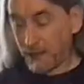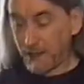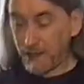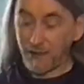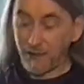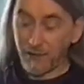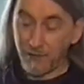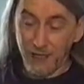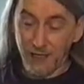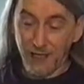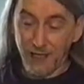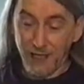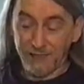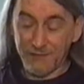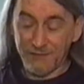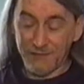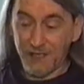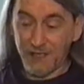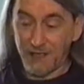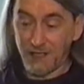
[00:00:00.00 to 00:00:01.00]
You know,
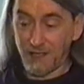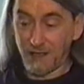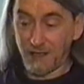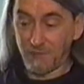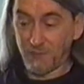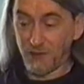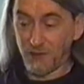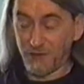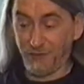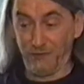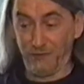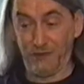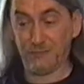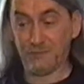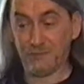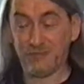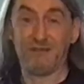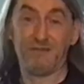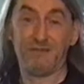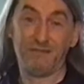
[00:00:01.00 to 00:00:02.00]
I've seen a number of
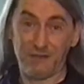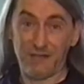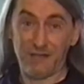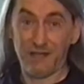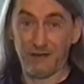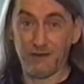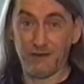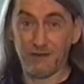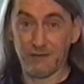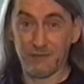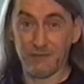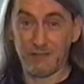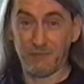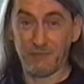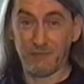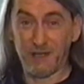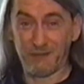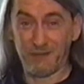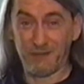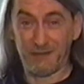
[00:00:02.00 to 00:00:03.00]
films and videos
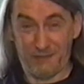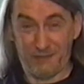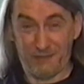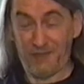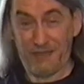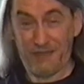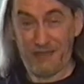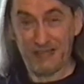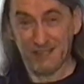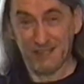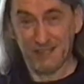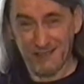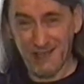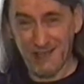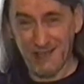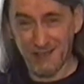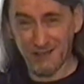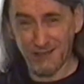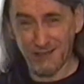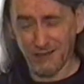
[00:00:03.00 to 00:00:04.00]
about things
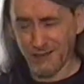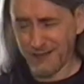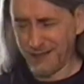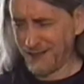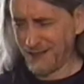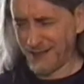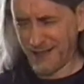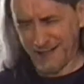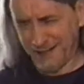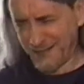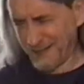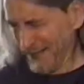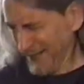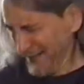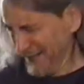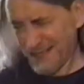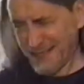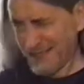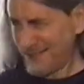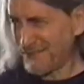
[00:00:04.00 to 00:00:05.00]
dental, and
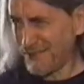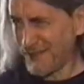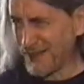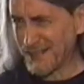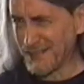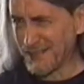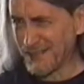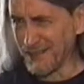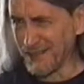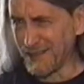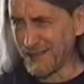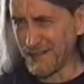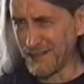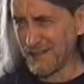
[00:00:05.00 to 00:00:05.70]
let's face it,